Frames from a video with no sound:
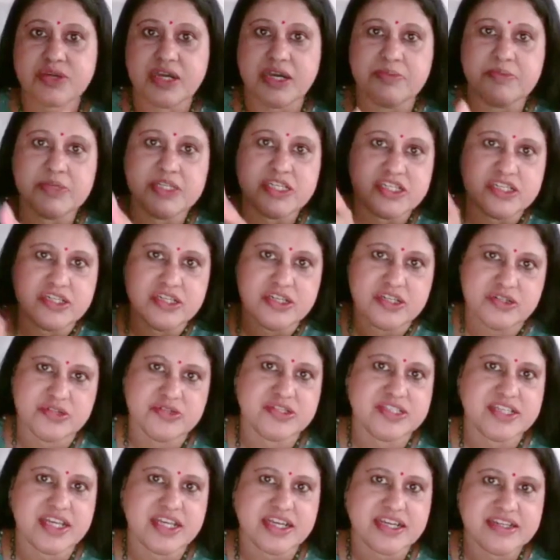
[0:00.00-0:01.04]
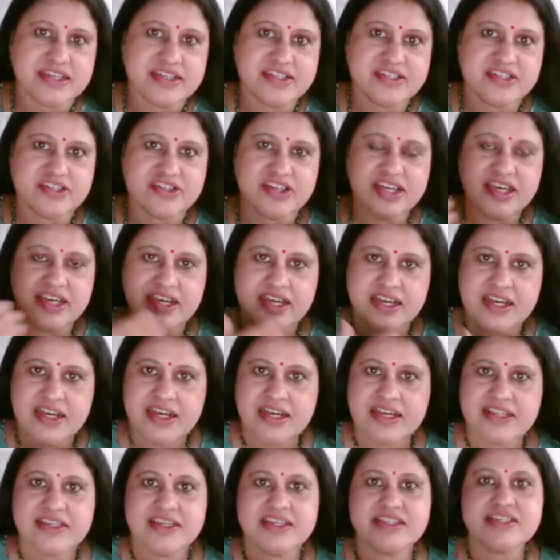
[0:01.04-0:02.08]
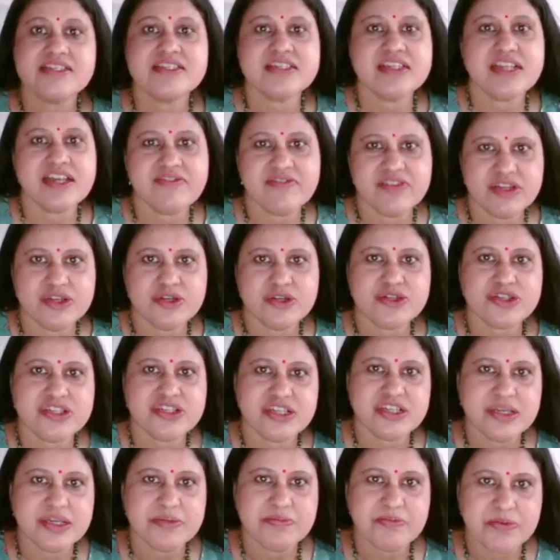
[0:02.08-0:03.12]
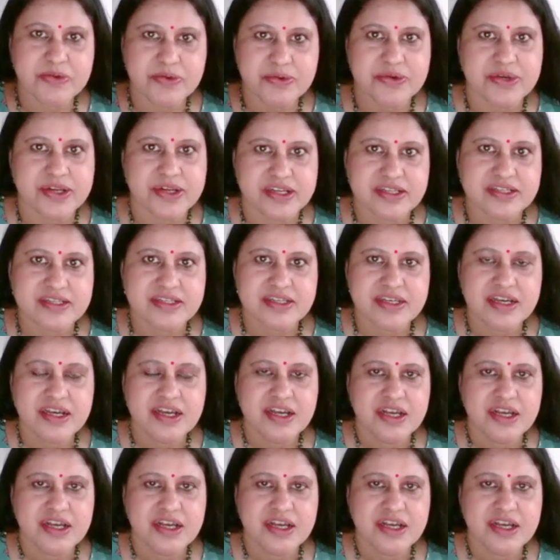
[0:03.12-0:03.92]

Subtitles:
commissioner to secretary, there is an evolutionary progress.